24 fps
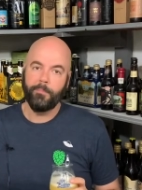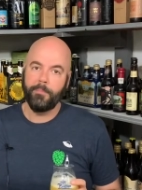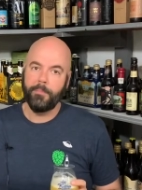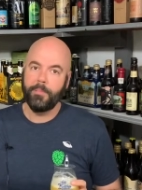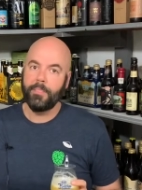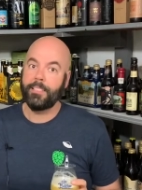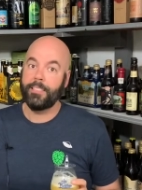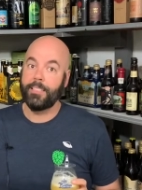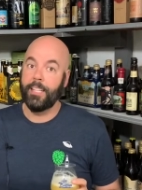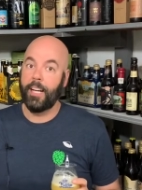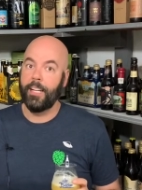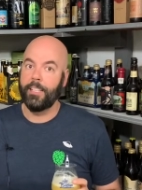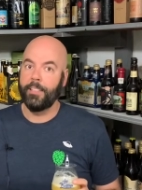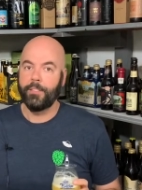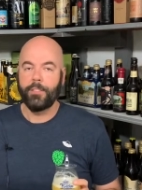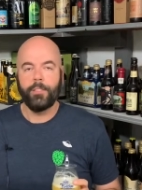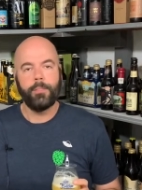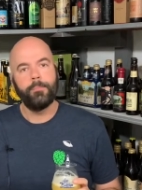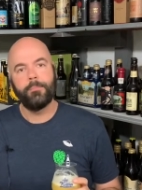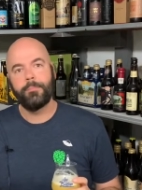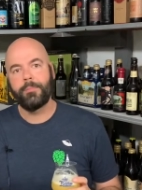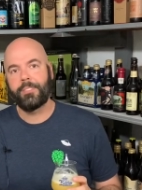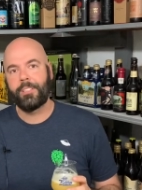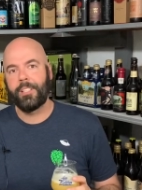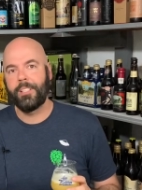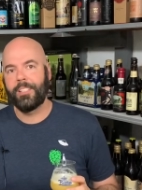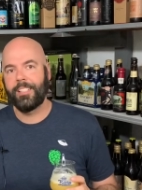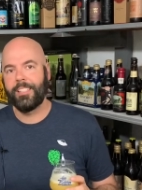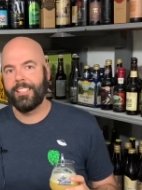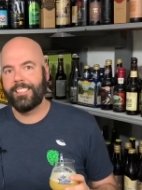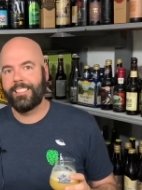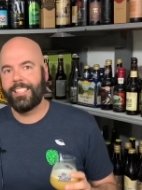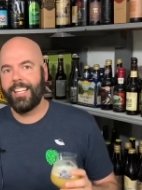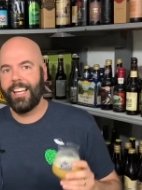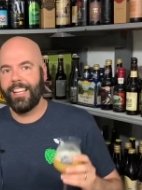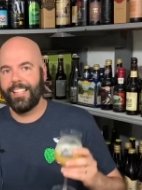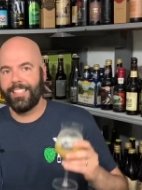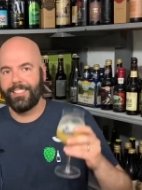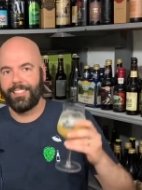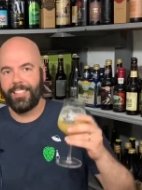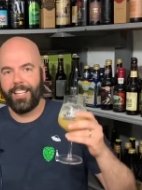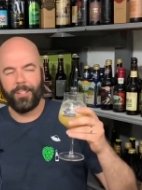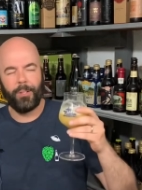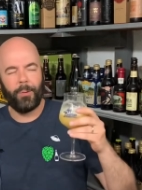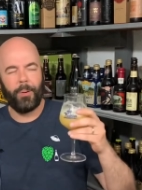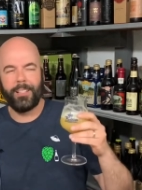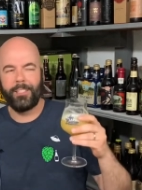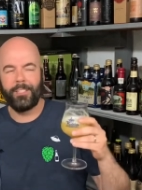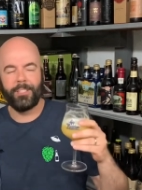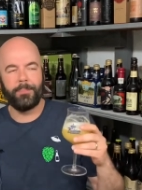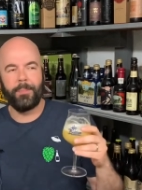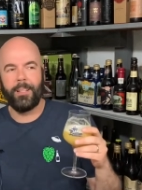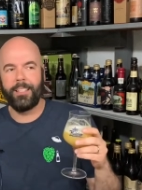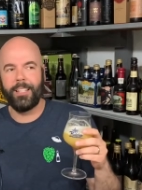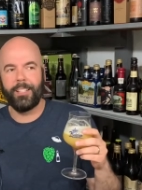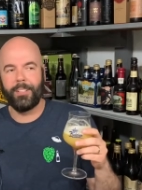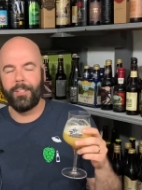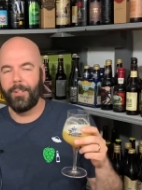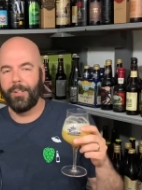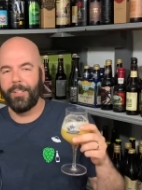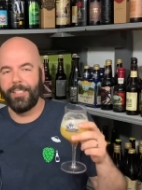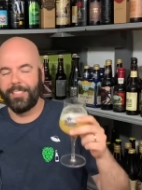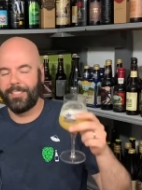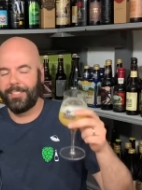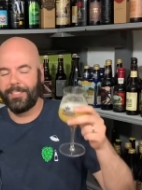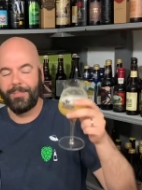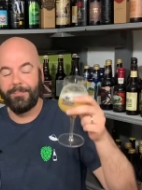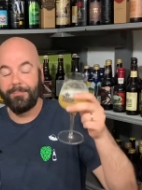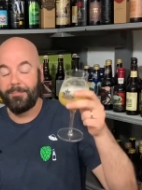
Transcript: it's nice. It's get to the taste. I don't know why I just made that noise.